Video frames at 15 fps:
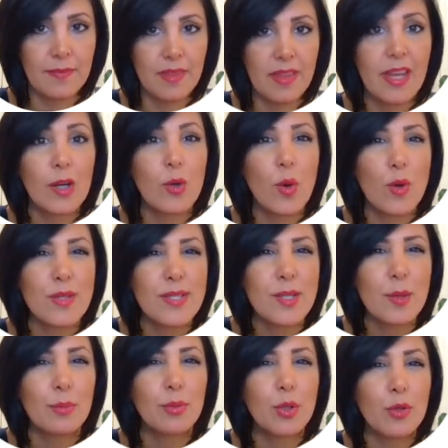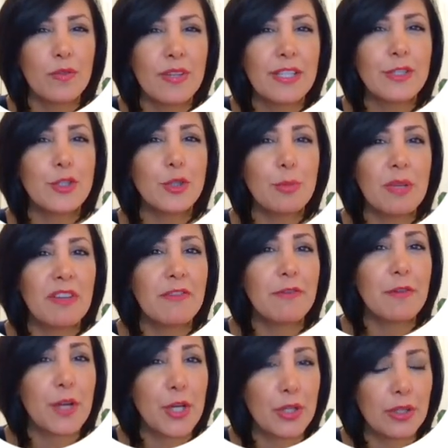They are also proven to be
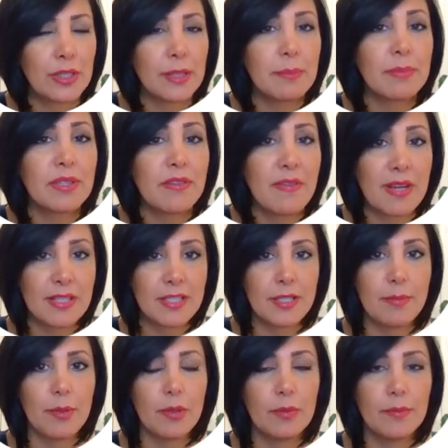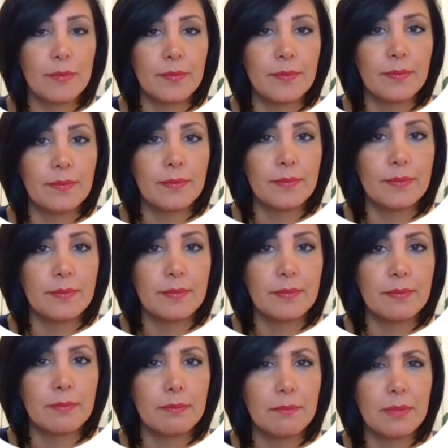fairly preventable.
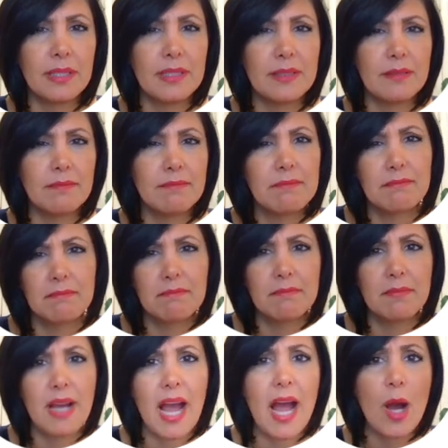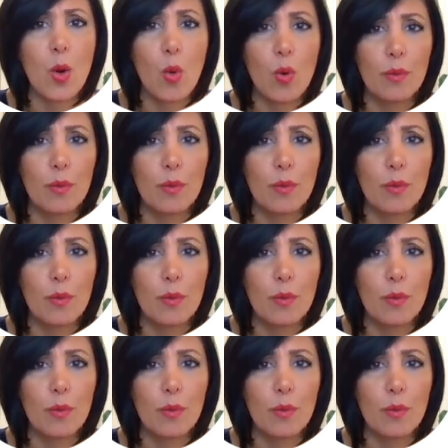But how?